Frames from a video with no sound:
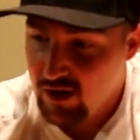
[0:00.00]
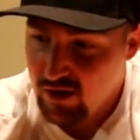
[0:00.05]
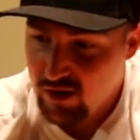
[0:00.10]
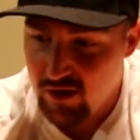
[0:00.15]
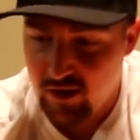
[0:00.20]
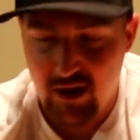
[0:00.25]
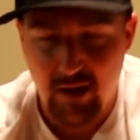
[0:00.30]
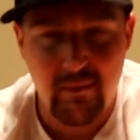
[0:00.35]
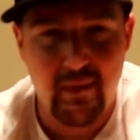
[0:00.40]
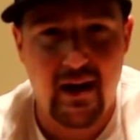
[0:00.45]

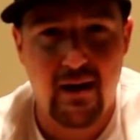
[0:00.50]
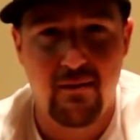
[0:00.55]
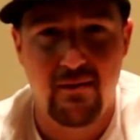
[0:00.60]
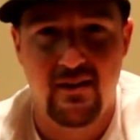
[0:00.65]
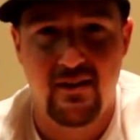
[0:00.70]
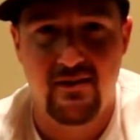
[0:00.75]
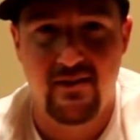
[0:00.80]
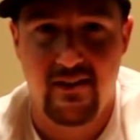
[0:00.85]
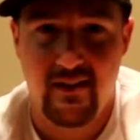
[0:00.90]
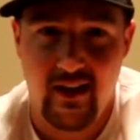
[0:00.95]
Could get by
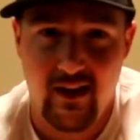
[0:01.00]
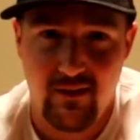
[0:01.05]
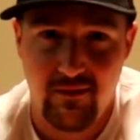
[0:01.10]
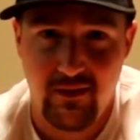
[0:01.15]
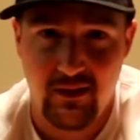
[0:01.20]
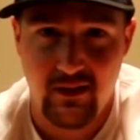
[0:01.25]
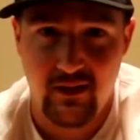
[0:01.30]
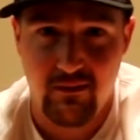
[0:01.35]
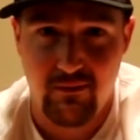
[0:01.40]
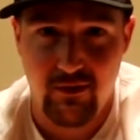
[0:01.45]
with this in the
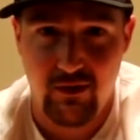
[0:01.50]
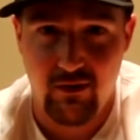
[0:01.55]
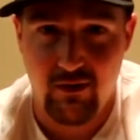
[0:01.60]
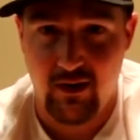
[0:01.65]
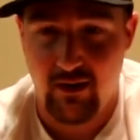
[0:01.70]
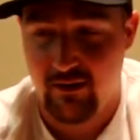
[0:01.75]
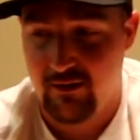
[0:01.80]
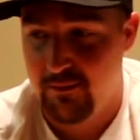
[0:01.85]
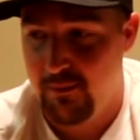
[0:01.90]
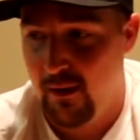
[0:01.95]
outfield if you do
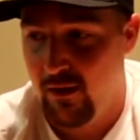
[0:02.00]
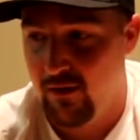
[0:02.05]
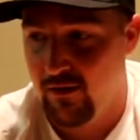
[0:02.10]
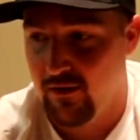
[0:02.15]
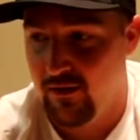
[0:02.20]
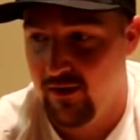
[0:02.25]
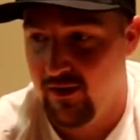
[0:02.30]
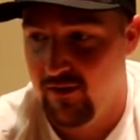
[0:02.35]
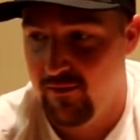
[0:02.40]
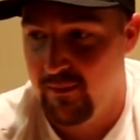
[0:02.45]
like a
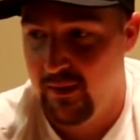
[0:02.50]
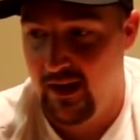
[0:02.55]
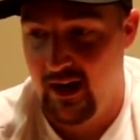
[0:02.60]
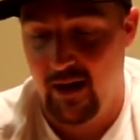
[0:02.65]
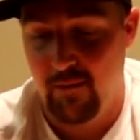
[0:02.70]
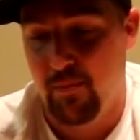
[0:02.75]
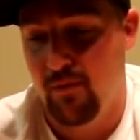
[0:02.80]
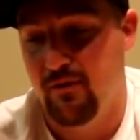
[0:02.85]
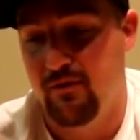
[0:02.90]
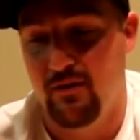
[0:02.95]
smaller glove, but
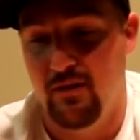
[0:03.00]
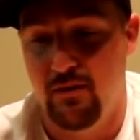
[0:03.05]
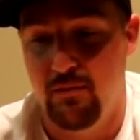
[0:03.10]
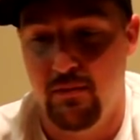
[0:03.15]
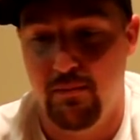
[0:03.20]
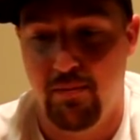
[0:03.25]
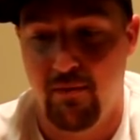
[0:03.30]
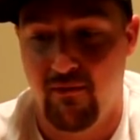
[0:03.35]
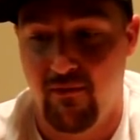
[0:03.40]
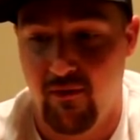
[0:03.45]
I personally
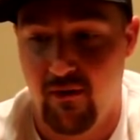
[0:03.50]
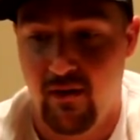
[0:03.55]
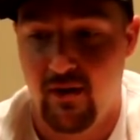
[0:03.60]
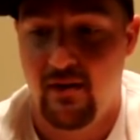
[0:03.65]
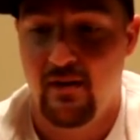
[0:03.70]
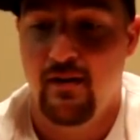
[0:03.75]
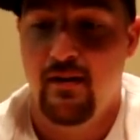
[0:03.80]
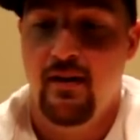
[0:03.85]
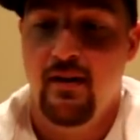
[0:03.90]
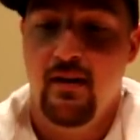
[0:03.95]
wouldn't prefer it.